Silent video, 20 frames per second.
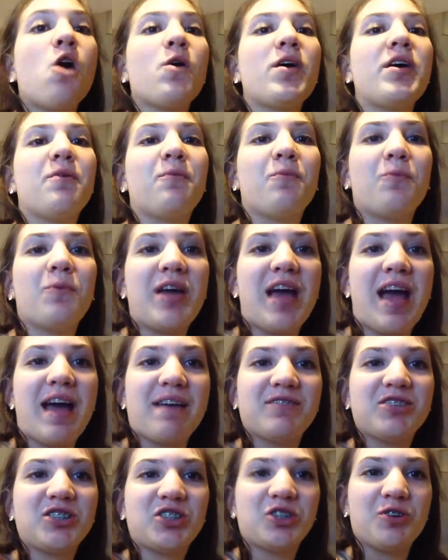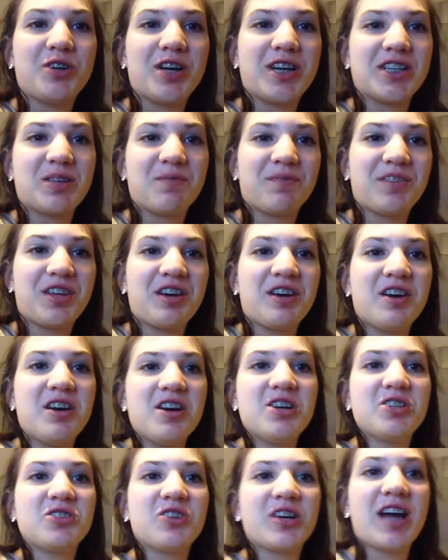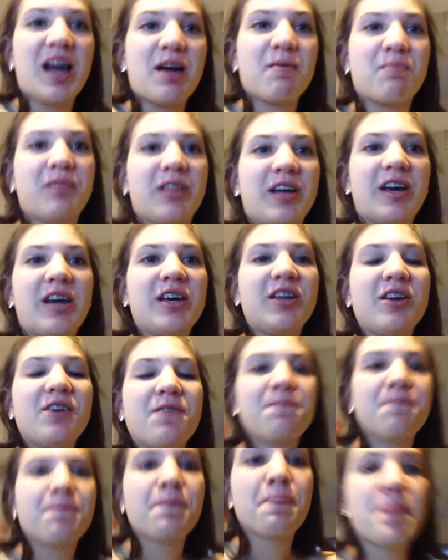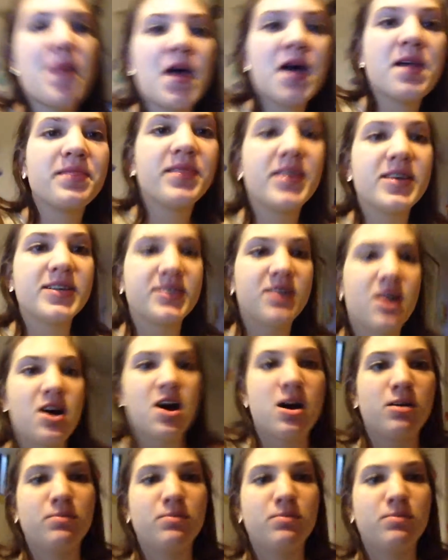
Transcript: Oh, wait, I have to show you guys something. So, I played this,